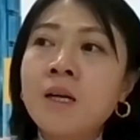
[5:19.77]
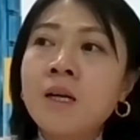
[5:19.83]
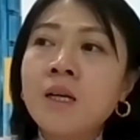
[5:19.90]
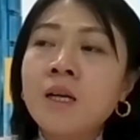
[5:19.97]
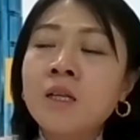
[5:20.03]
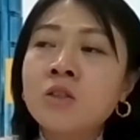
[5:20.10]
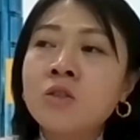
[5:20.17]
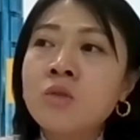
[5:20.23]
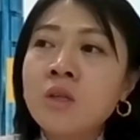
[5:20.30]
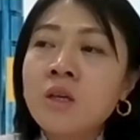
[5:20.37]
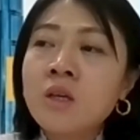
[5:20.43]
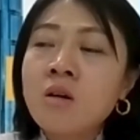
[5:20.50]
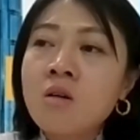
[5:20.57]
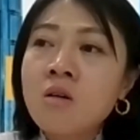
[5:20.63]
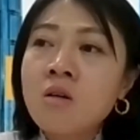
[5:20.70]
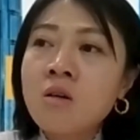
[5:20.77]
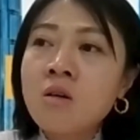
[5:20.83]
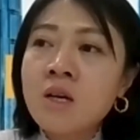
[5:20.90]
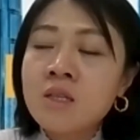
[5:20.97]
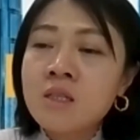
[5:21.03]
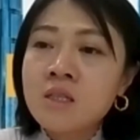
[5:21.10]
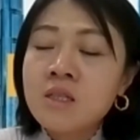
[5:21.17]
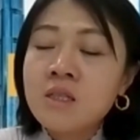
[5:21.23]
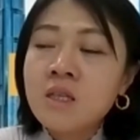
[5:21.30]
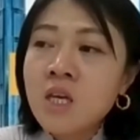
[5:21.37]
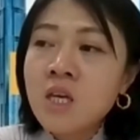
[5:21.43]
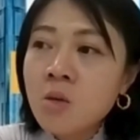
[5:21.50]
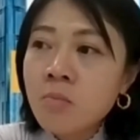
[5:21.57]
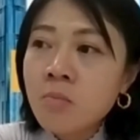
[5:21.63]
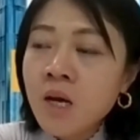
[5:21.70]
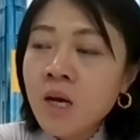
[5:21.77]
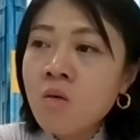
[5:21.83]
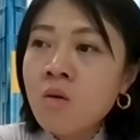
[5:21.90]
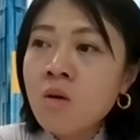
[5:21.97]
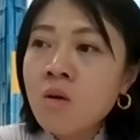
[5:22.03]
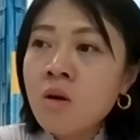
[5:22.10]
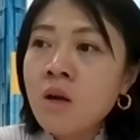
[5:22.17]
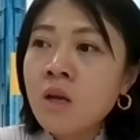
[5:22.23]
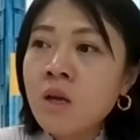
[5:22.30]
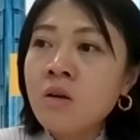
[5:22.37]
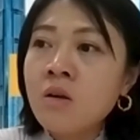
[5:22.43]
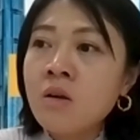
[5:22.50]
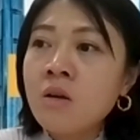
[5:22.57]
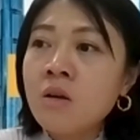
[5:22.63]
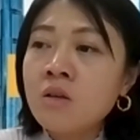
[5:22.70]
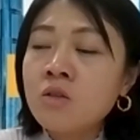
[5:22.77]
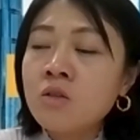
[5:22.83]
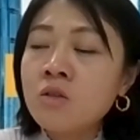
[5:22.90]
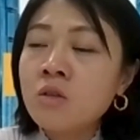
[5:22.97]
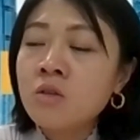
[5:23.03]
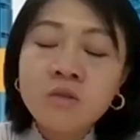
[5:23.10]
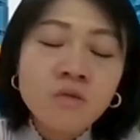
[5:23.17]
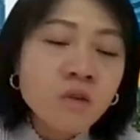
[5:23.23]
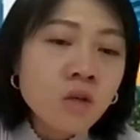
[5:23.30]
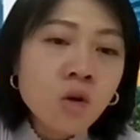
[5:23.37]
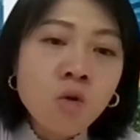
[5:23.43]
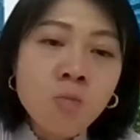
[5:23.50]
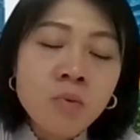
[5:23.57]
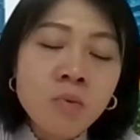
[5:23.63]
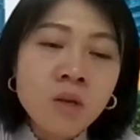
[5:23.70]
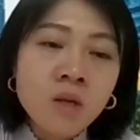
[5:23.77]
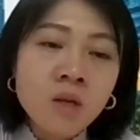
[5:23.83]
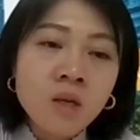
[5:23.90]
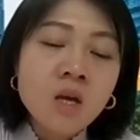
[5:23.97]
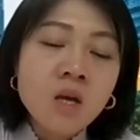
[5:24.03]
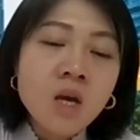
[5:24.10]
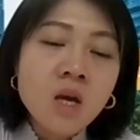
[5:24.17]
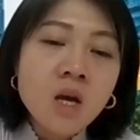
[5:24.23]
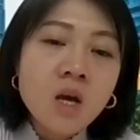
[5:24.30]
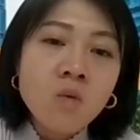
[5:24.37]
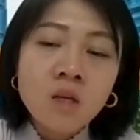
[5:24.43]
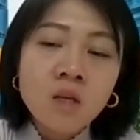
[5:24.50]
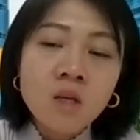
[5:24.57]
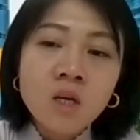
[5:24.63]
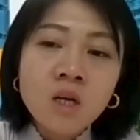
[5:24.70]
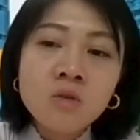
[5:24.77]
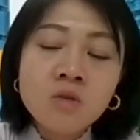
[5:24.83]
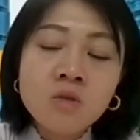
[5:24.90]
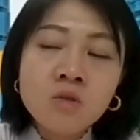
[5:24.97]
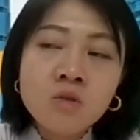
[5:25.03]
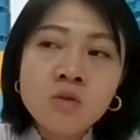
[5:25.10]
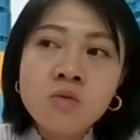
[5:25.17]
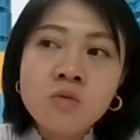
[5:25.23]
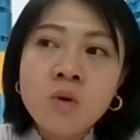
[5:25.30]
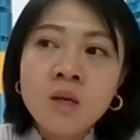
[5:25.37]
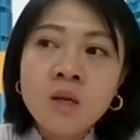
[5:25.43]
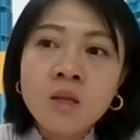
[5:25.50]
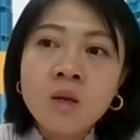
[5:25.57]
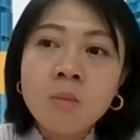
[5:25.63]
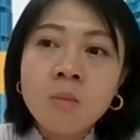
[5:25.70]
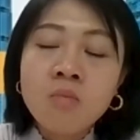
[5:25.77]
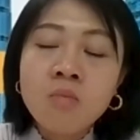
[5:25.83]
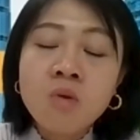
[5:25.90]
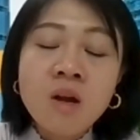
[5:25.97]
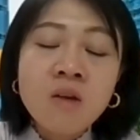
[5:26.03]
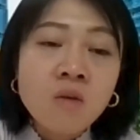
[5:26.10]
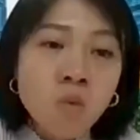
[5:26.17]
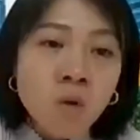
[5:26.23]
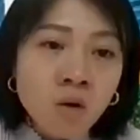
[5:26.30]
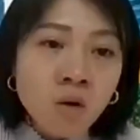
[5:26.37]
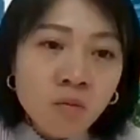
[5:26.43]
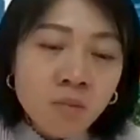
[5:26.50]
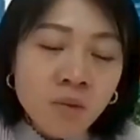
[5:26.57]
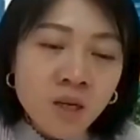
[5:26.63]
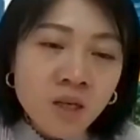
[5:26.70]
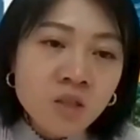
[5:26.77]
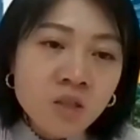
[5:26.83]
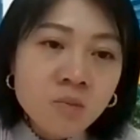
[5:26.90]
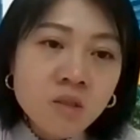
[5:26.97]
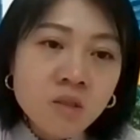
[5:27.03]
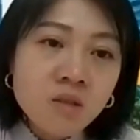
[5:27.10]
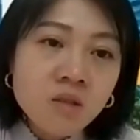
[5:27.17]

do think Hong Kong has its staying power, and there are different openings when it comes to, I think, private wealth management.